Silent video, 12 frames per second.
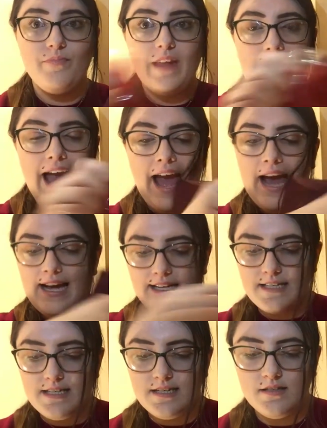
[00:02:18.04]
A
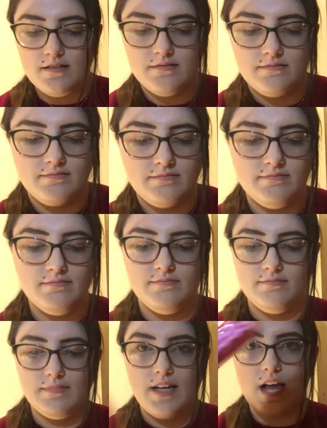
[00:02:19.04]
hat,
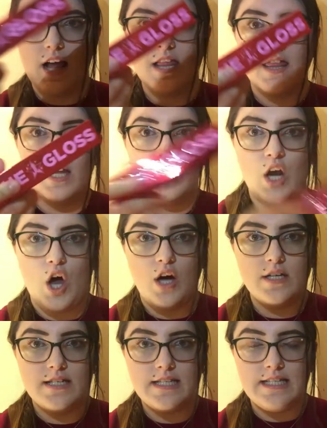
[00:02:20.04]
the
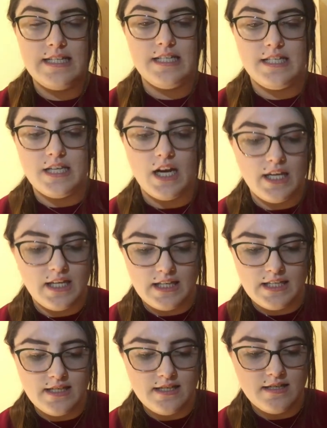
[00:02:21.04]
gloss in
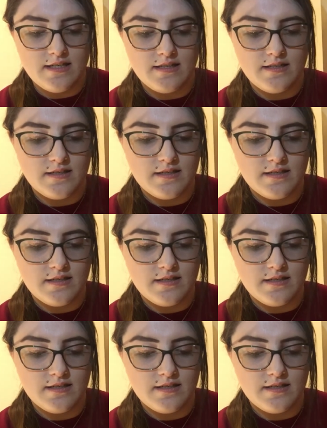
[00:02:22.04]
succulent,